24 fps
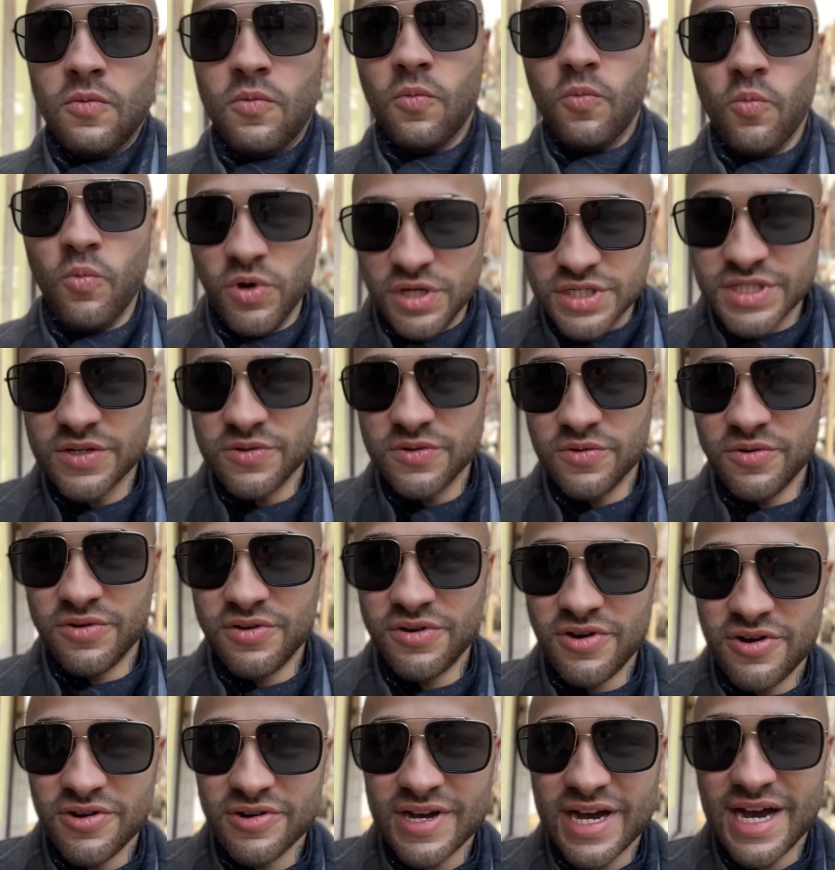What's going
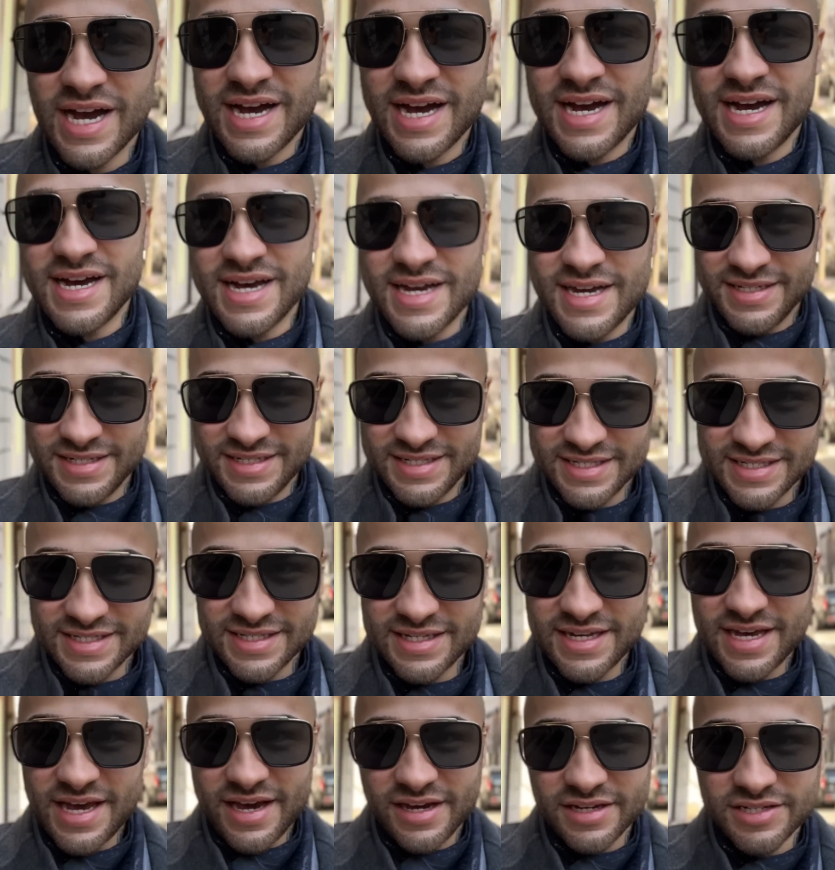on, guys?
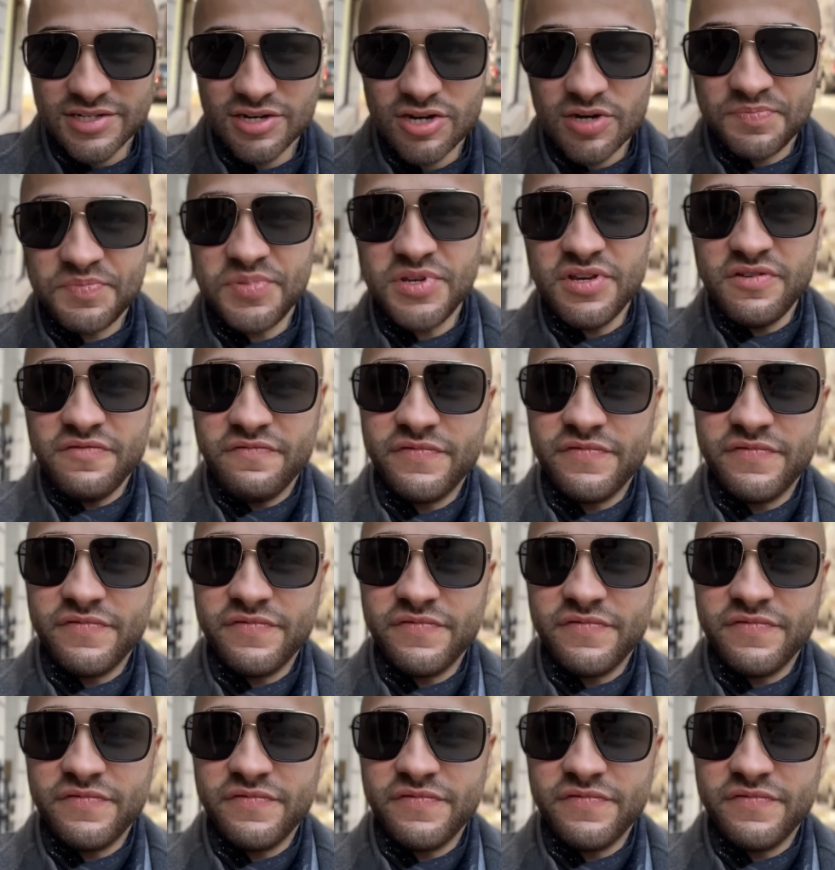XRP